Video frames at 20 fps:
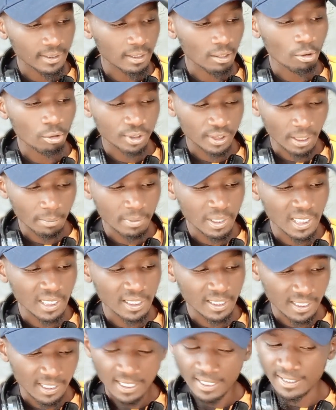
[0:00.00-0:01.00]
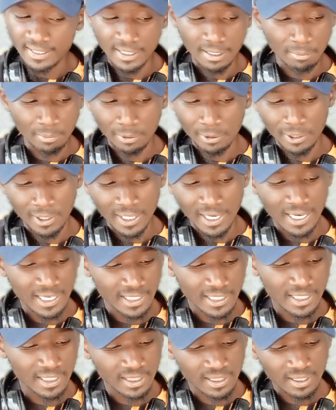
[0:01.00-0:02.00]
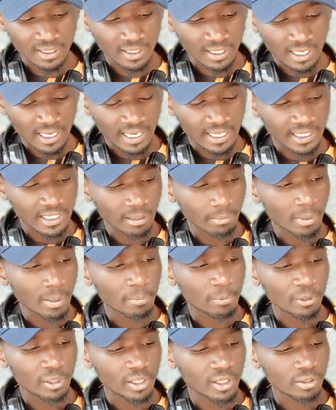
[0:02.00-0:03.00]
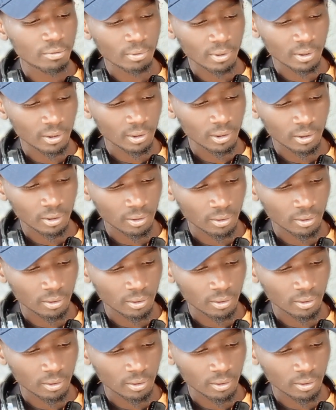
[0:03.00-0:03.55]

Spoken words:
Or something the same way I came up with this one.